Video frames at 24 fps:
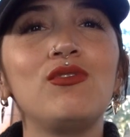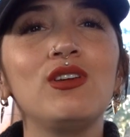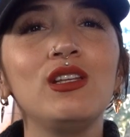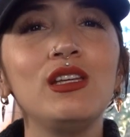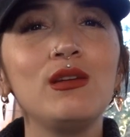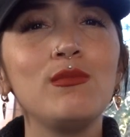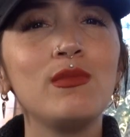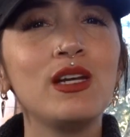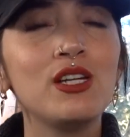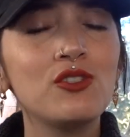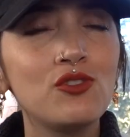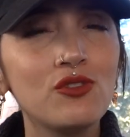
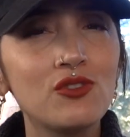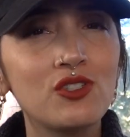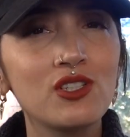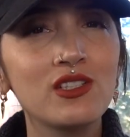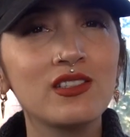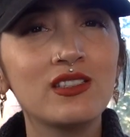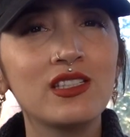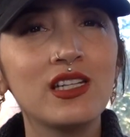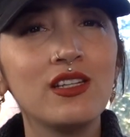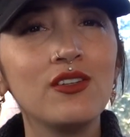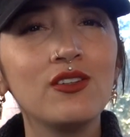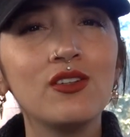really made you
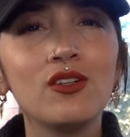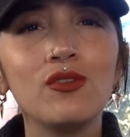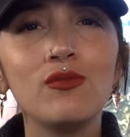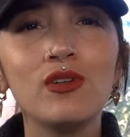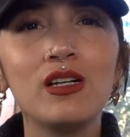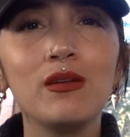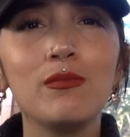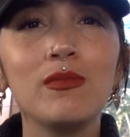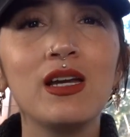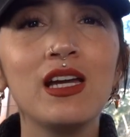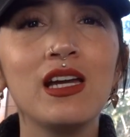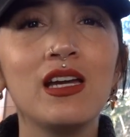just say, you know
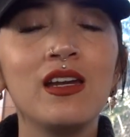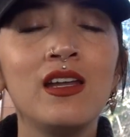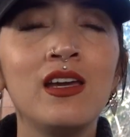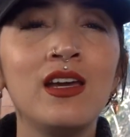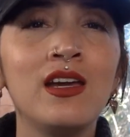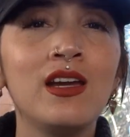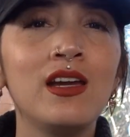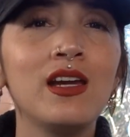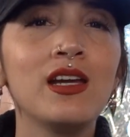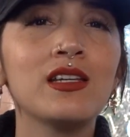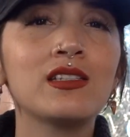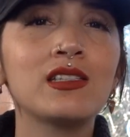what, man?
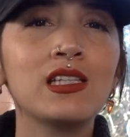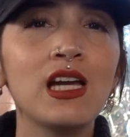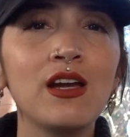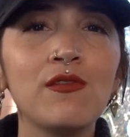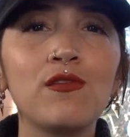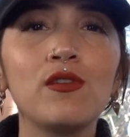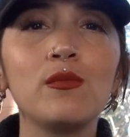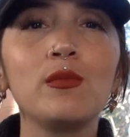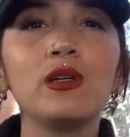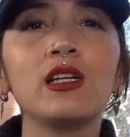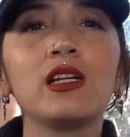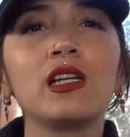It's time
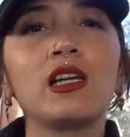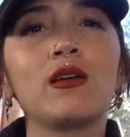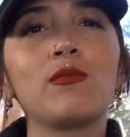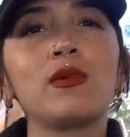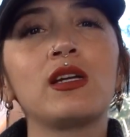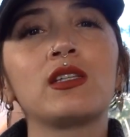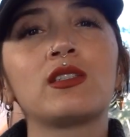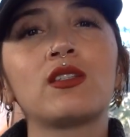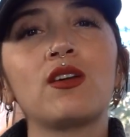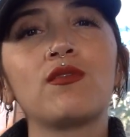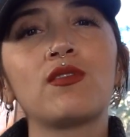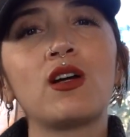for me to get
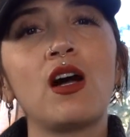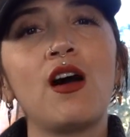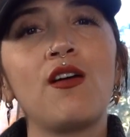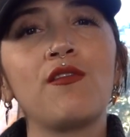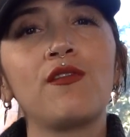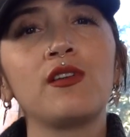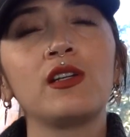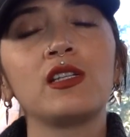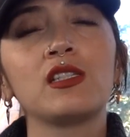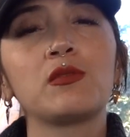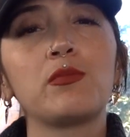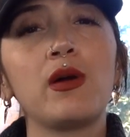my
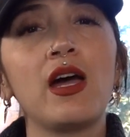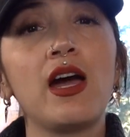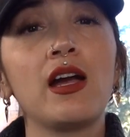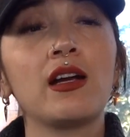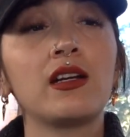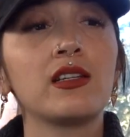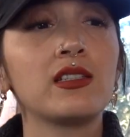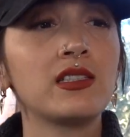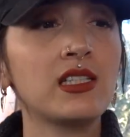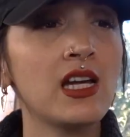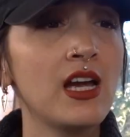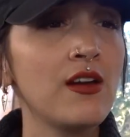self-confidence
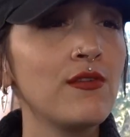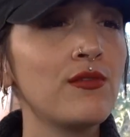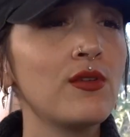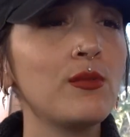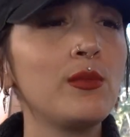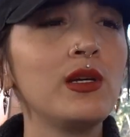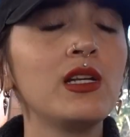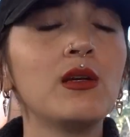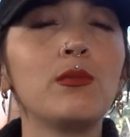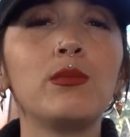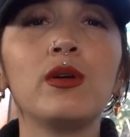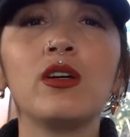back. It's time for
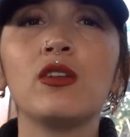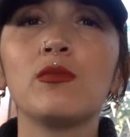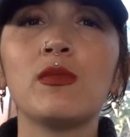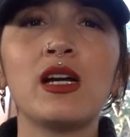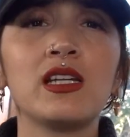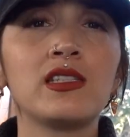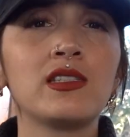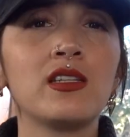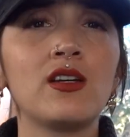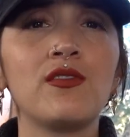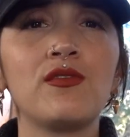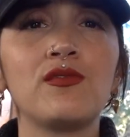me to build
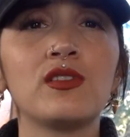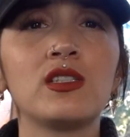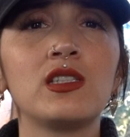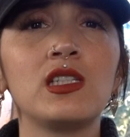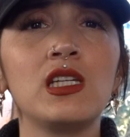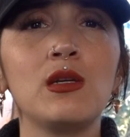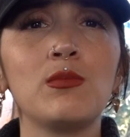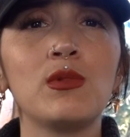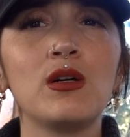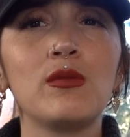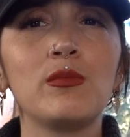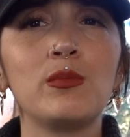my
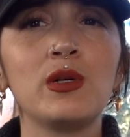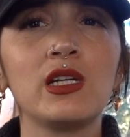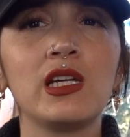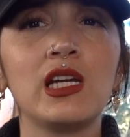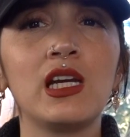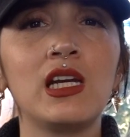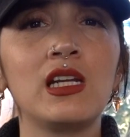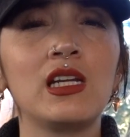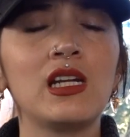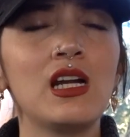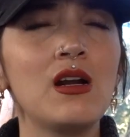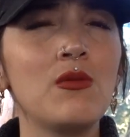self-esteem up
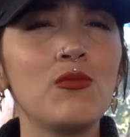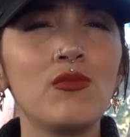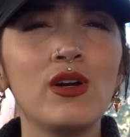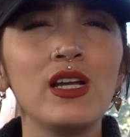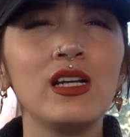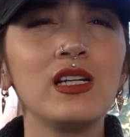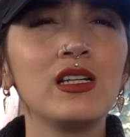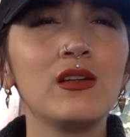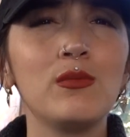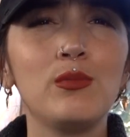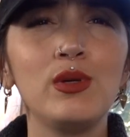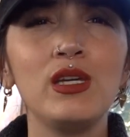again. And I'm
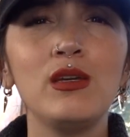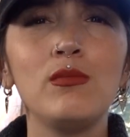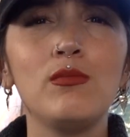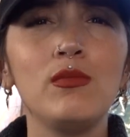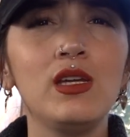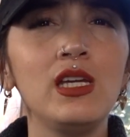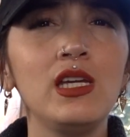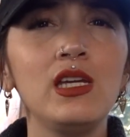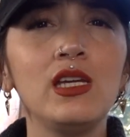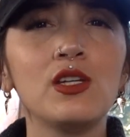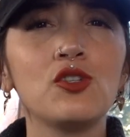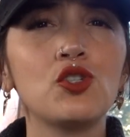ready to be
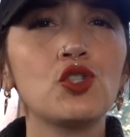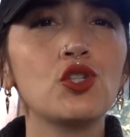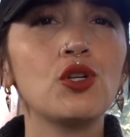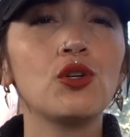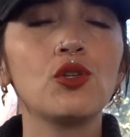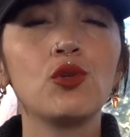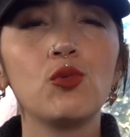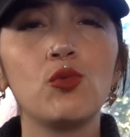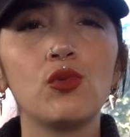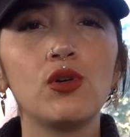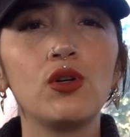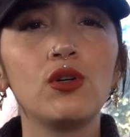me and
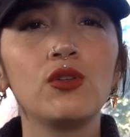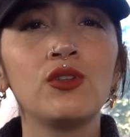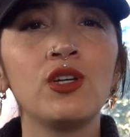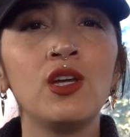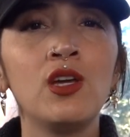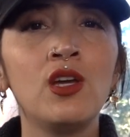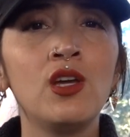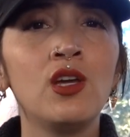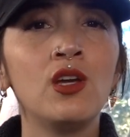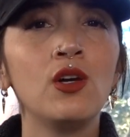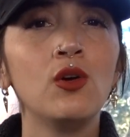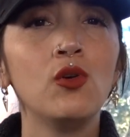show the world
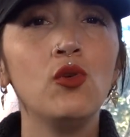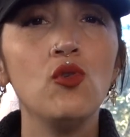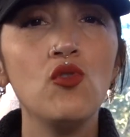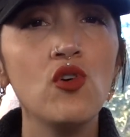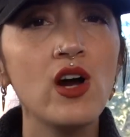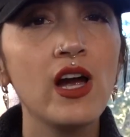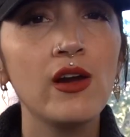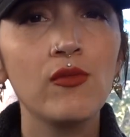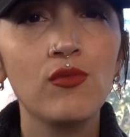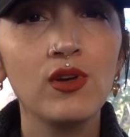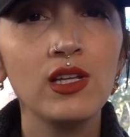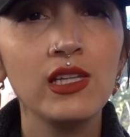who
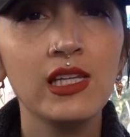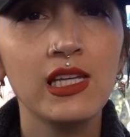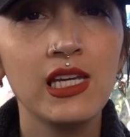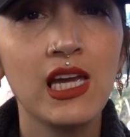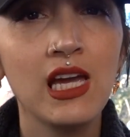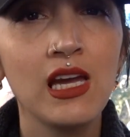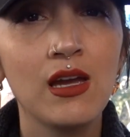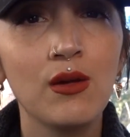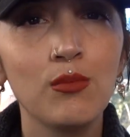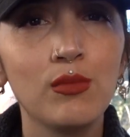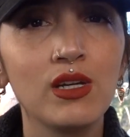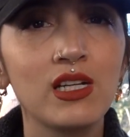I really
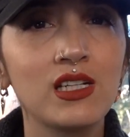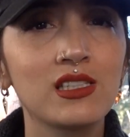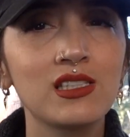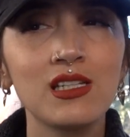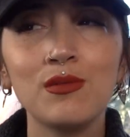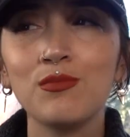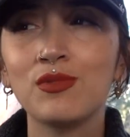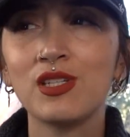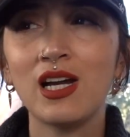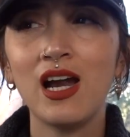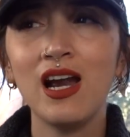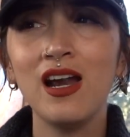am, because
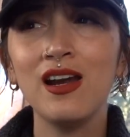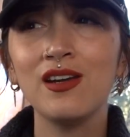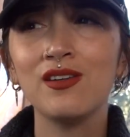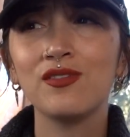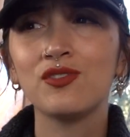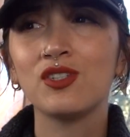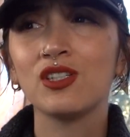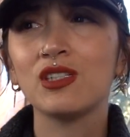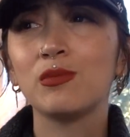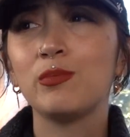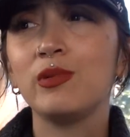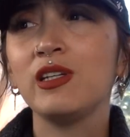I'm tired
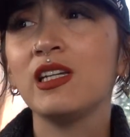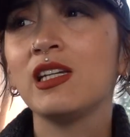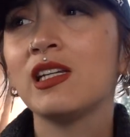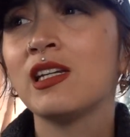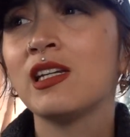of just